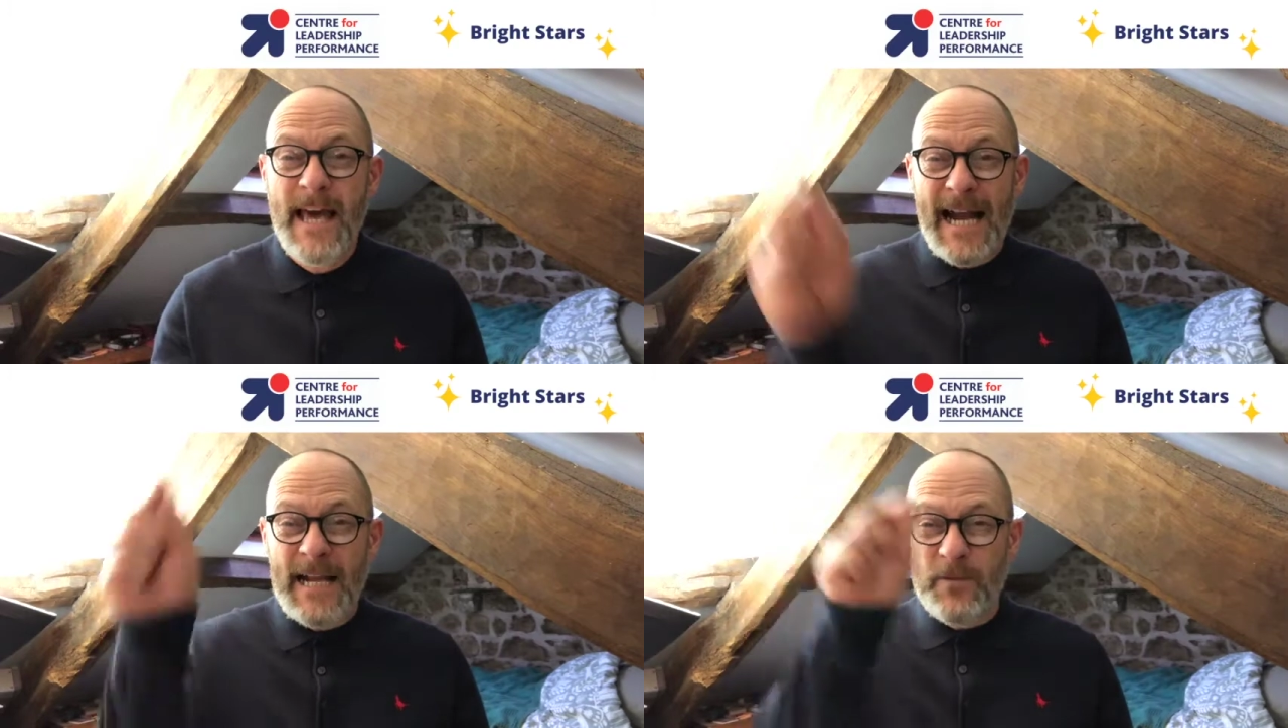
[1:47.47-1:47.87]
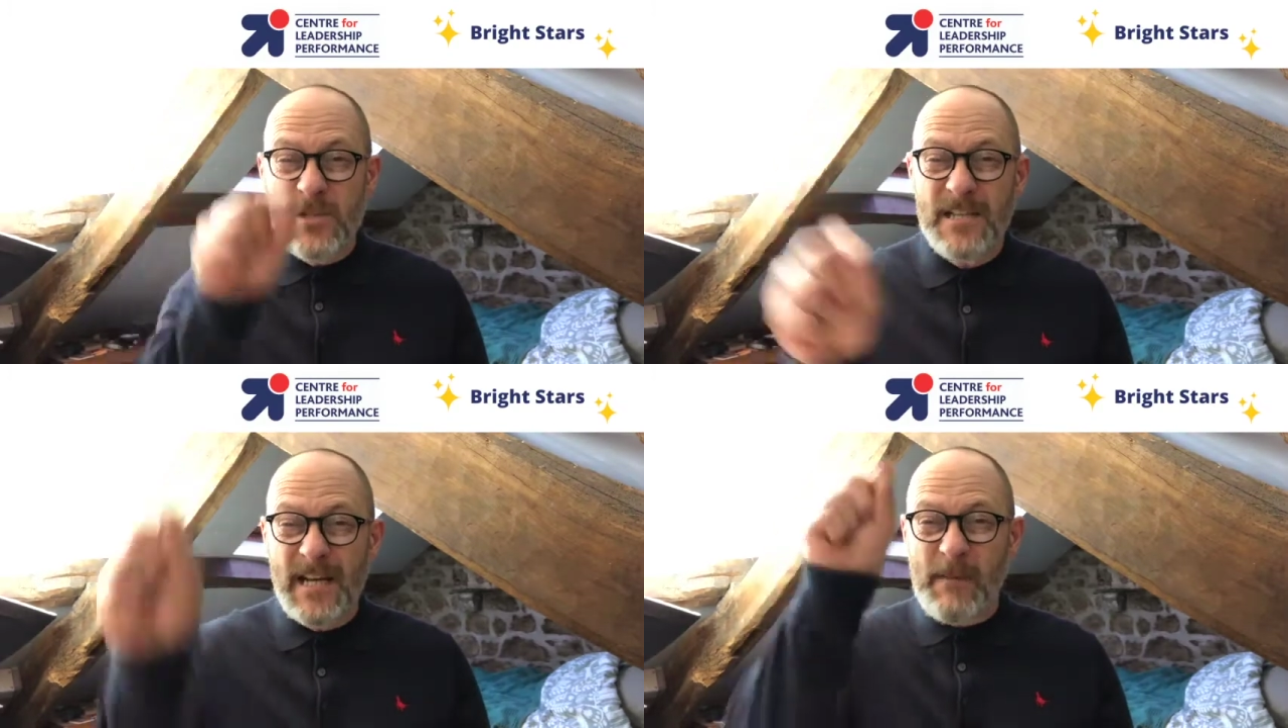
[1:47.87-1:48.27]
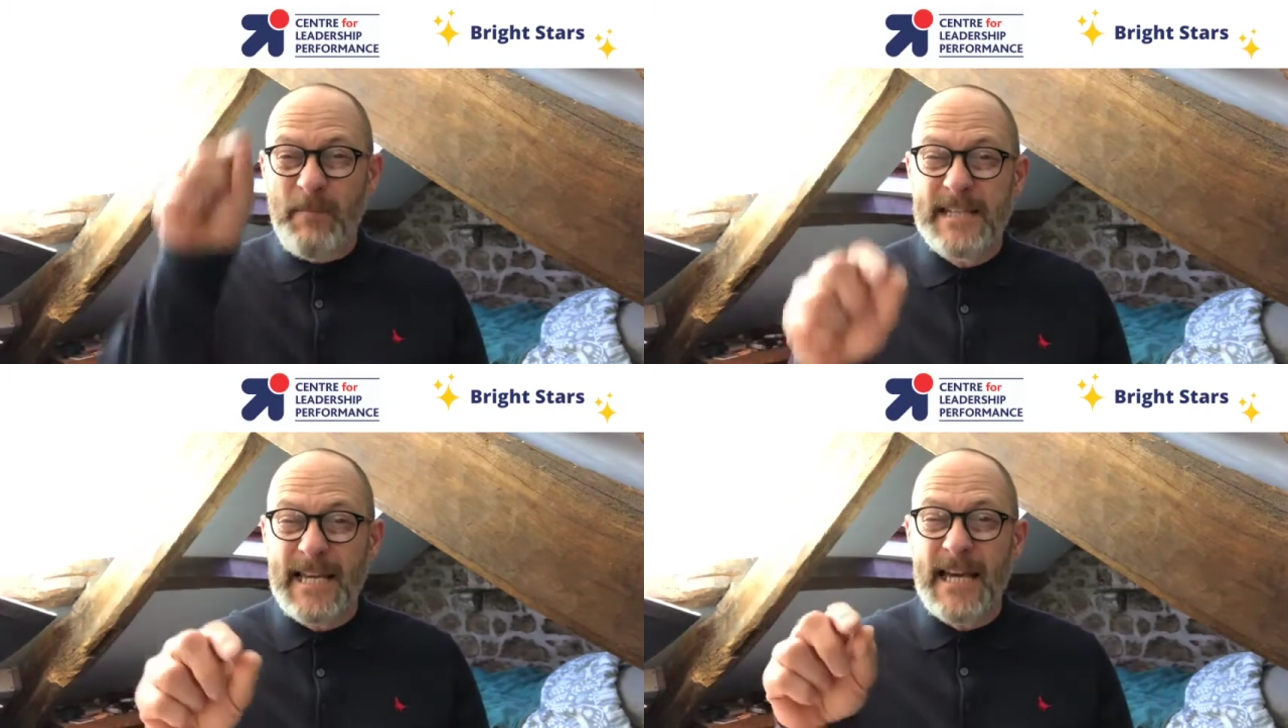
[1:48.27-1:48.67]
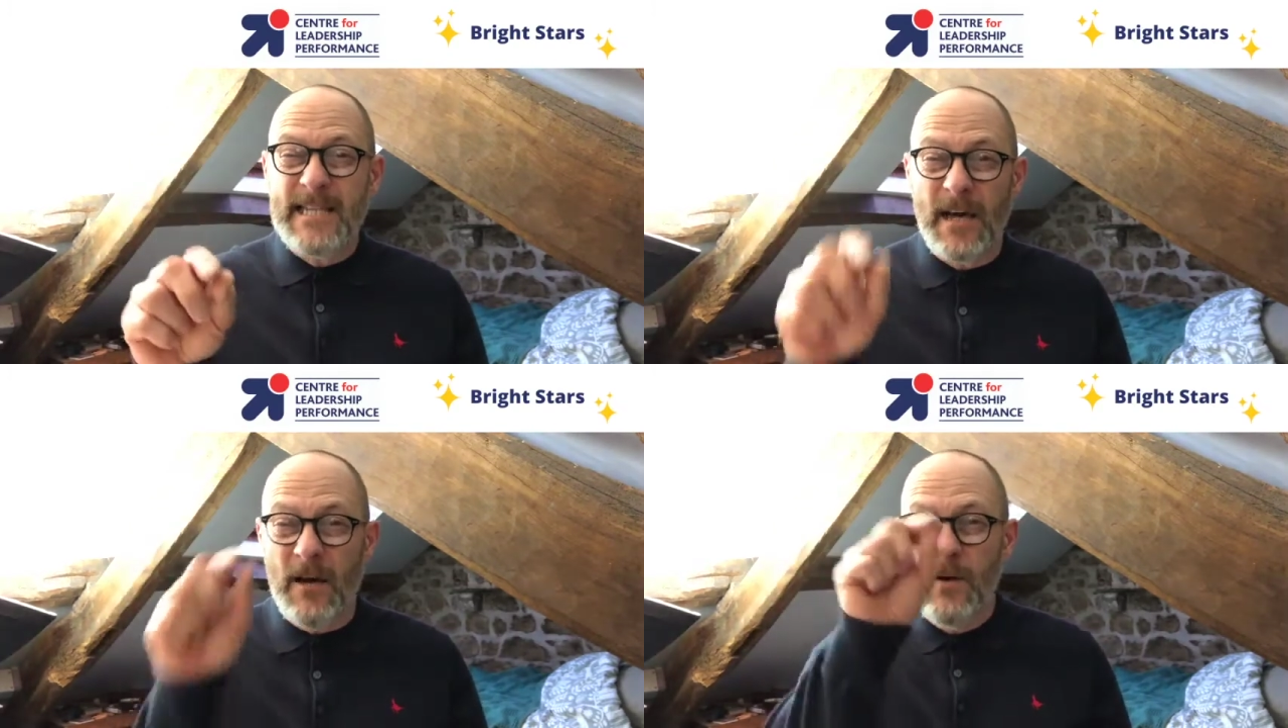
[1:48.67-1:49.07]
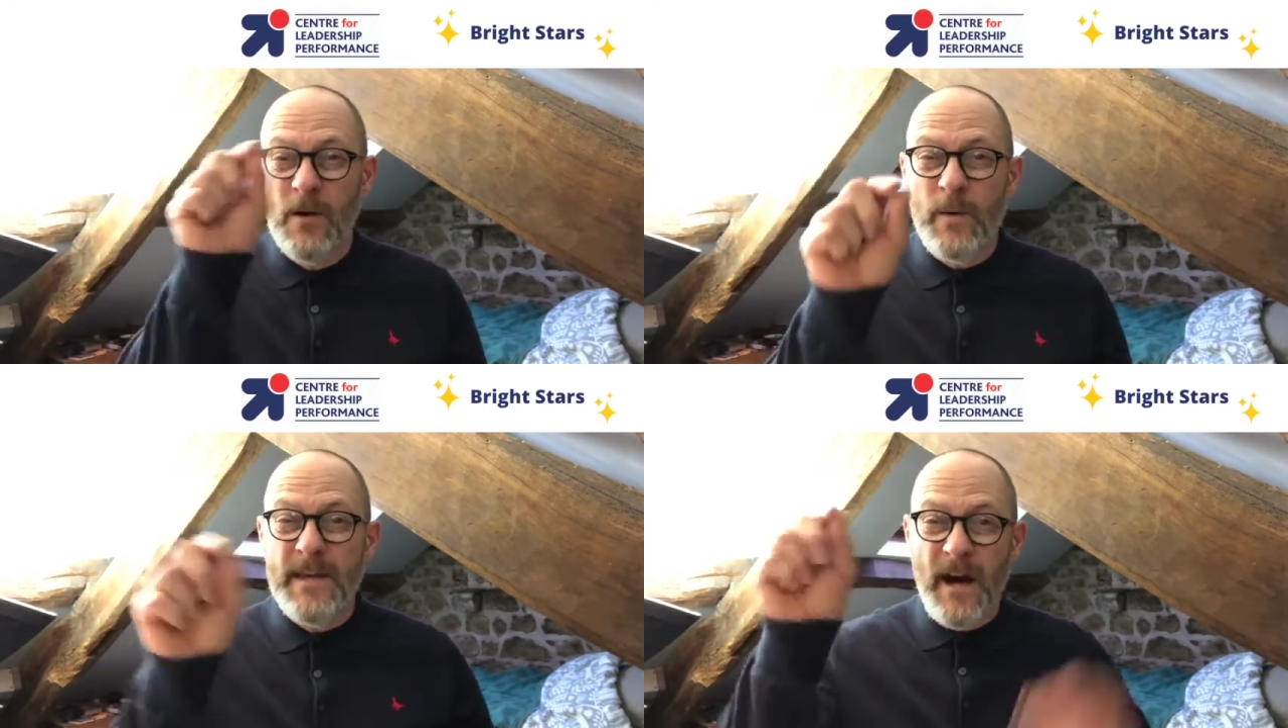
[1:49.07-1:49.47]
and it was just like a potato
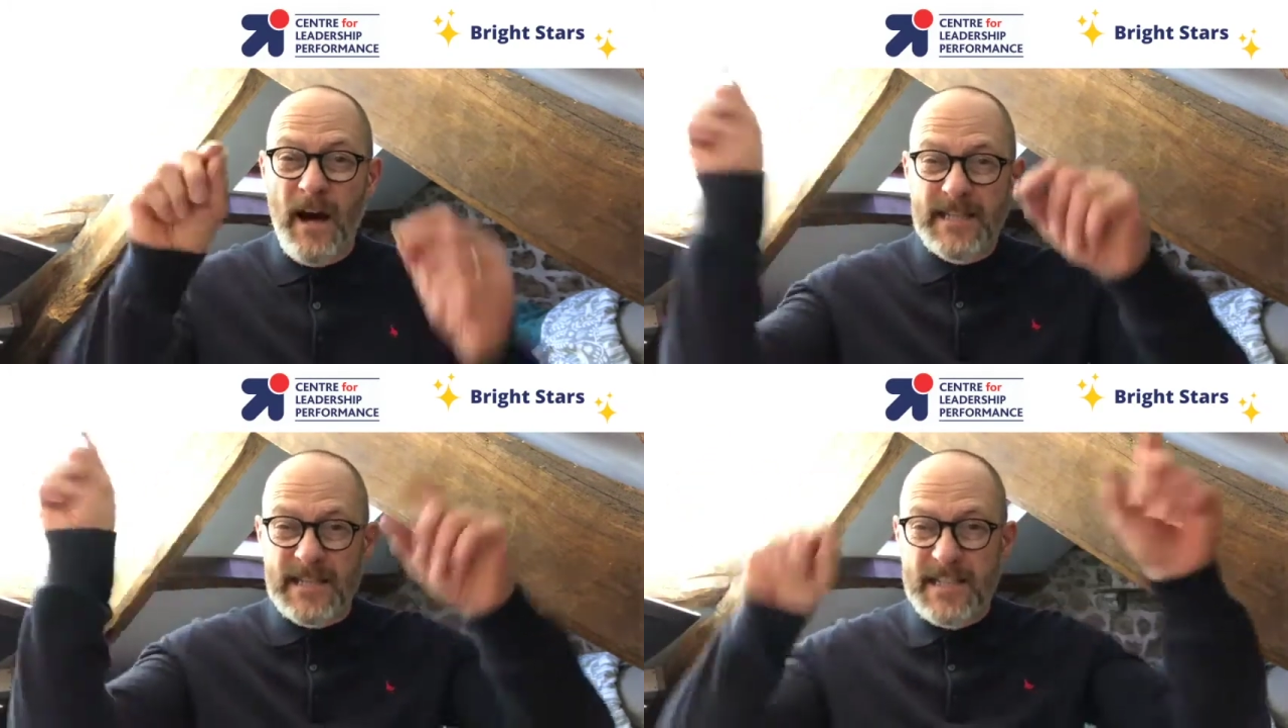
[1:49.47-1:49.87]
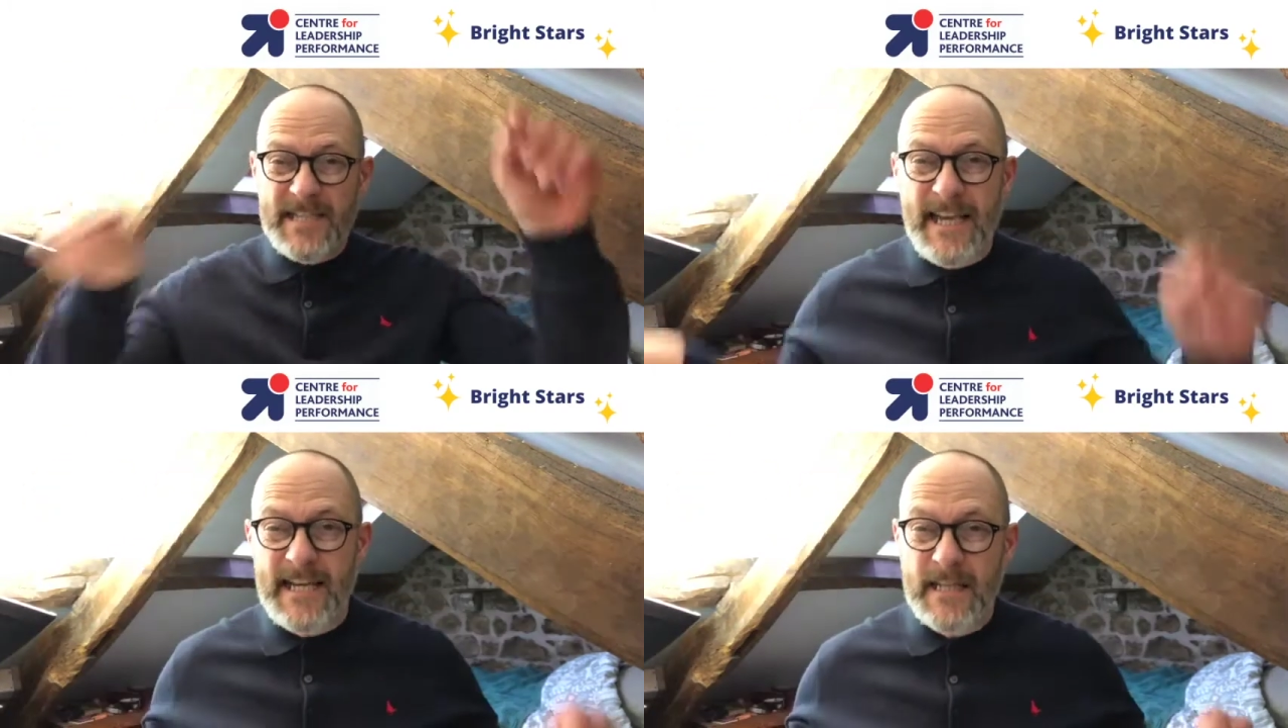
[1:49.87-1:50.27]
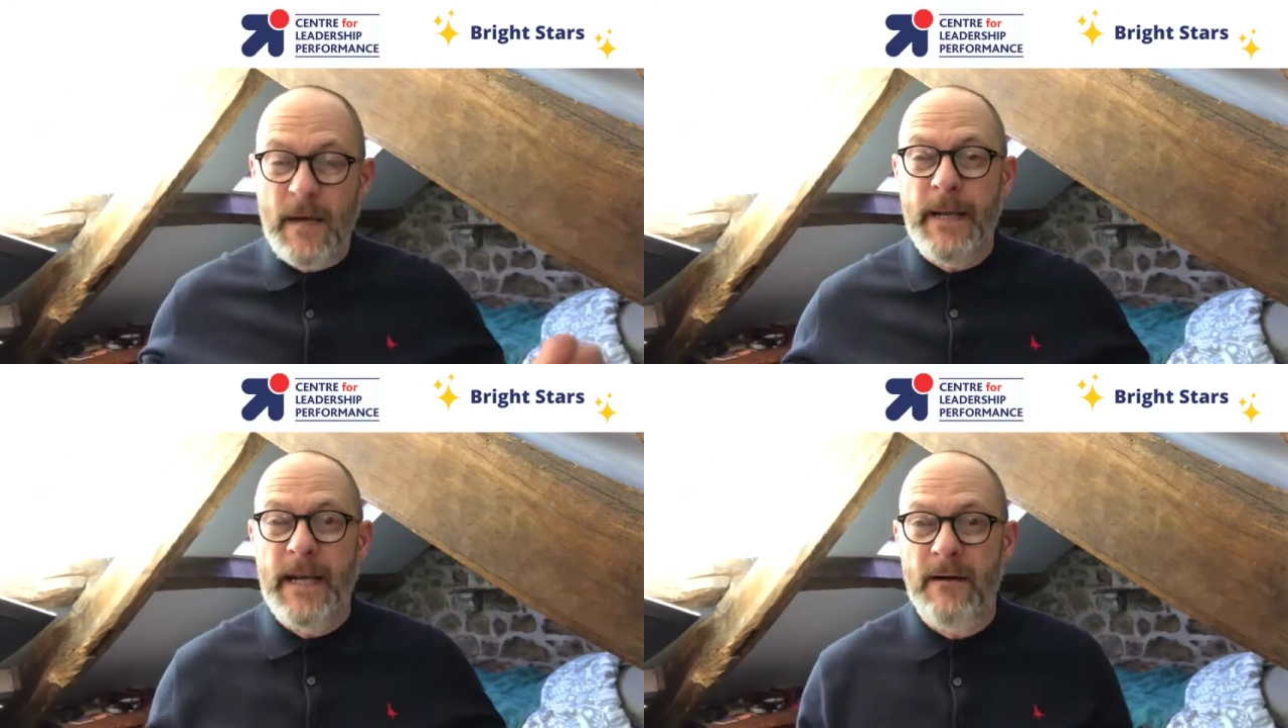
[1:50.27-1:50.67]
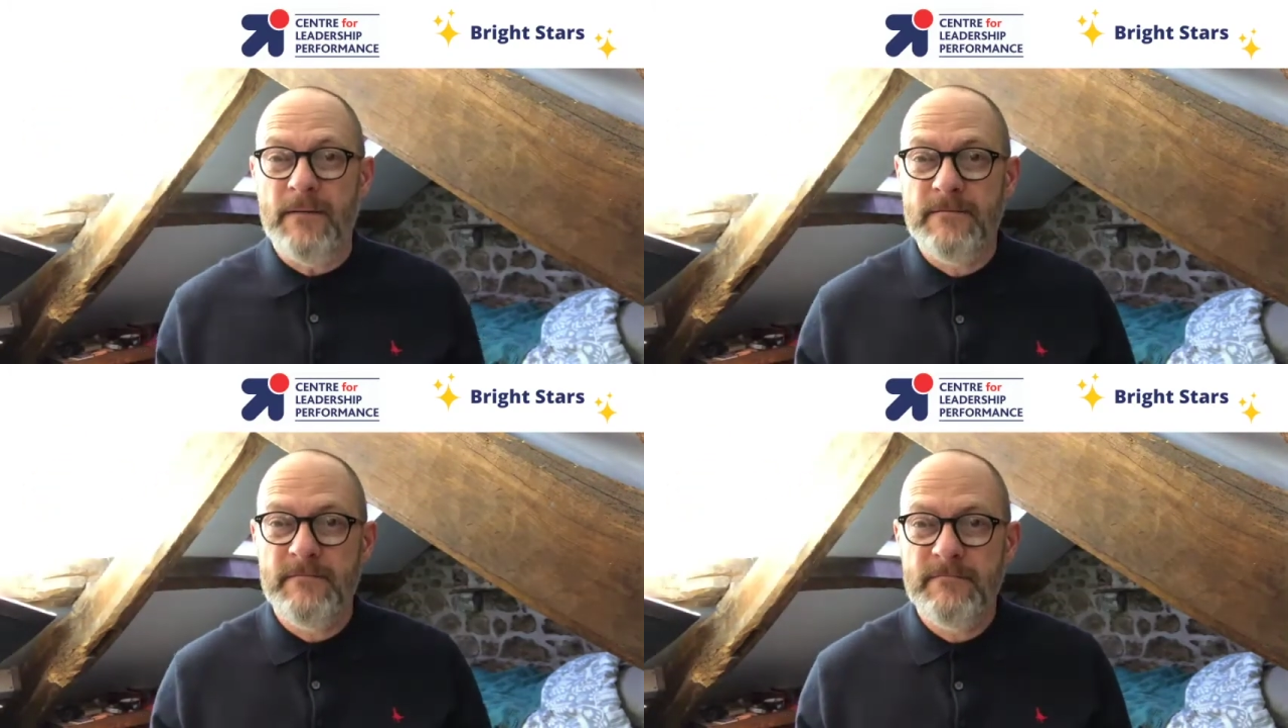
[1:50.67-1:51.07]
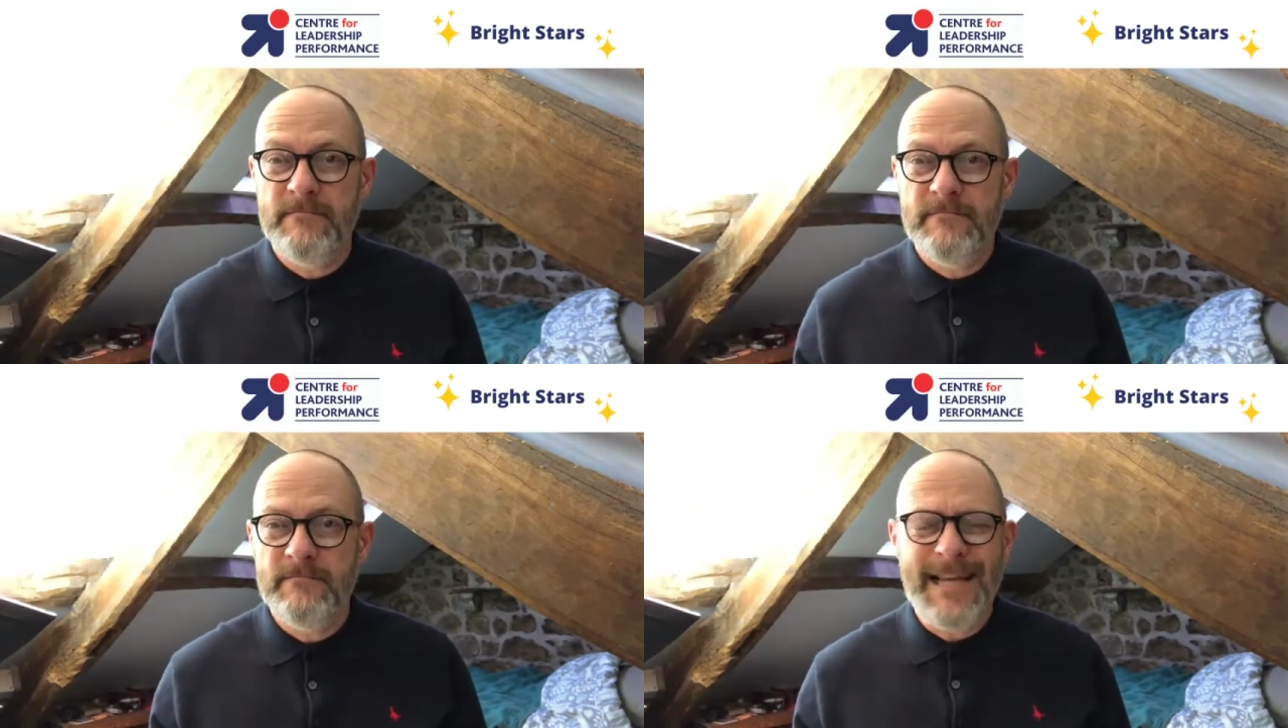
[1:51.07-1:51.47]
with eyes and sticks coming out?
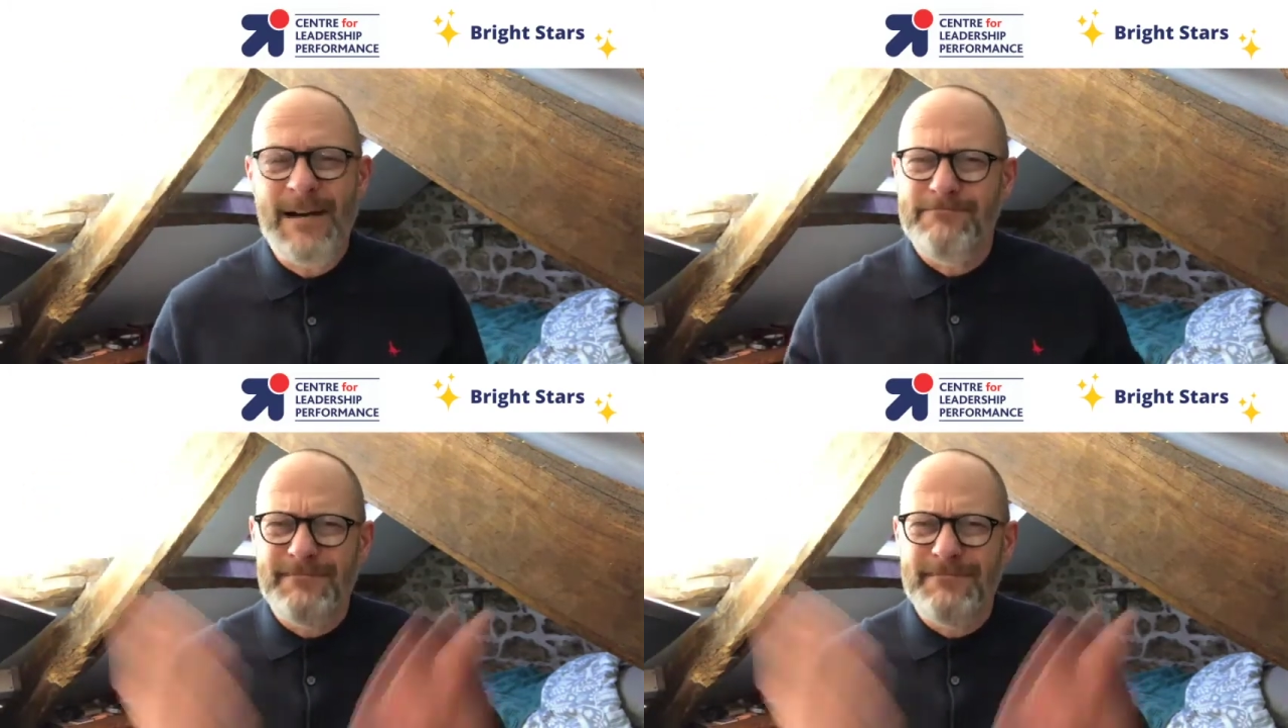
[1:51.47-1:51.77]
Now,